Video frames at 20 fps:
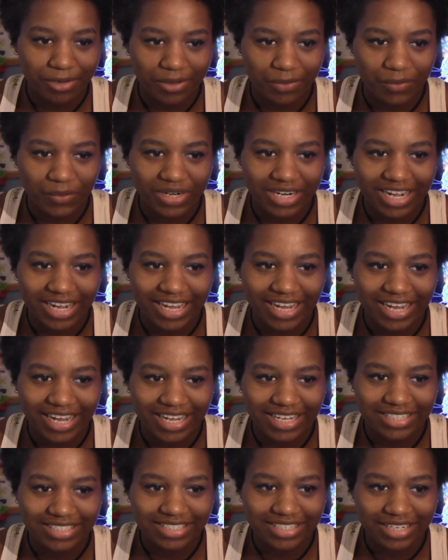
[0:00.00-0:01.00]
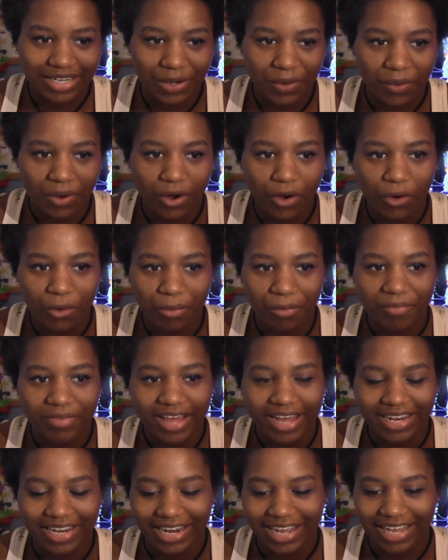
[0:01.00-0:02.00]
but when I had to go home
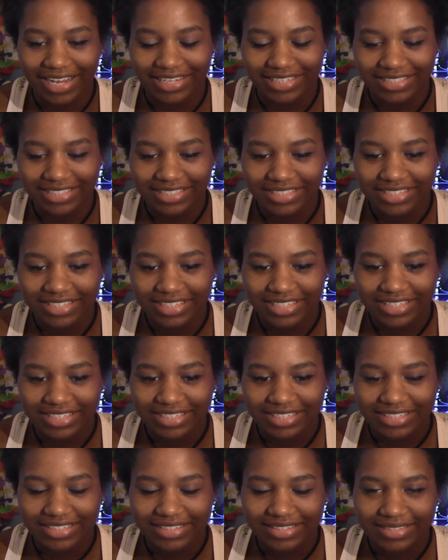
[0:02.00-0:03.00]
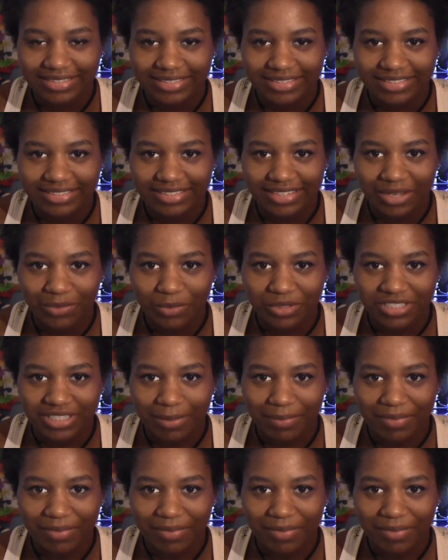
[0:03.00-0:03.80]
that night, it was